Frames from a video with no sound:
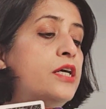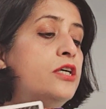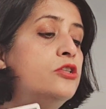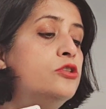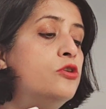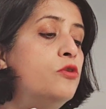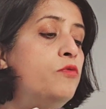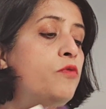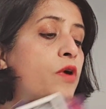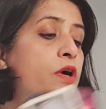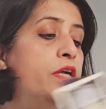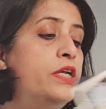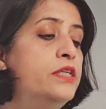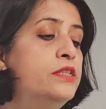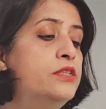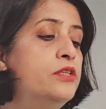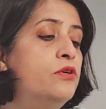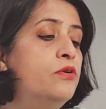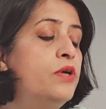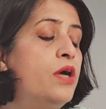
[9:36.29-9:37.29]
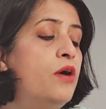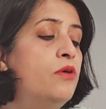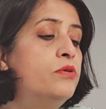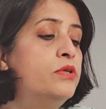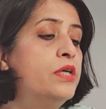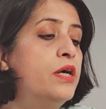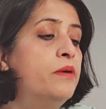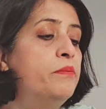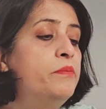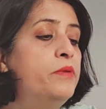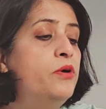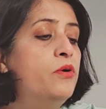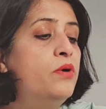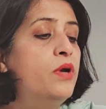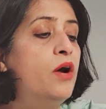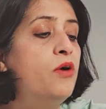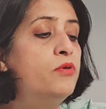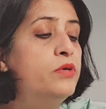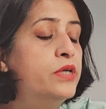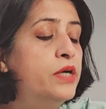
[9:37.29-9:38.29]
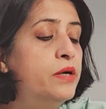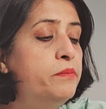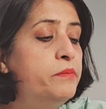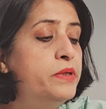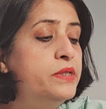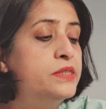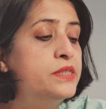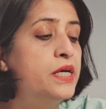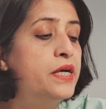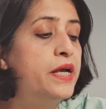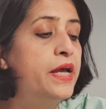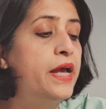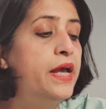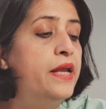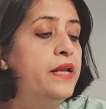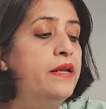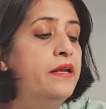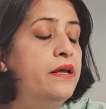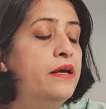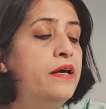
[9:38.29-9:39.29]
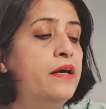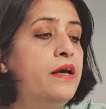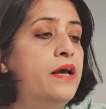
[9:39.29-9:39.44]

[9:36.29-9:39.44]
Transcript: So what is your outcome? Your outcome is again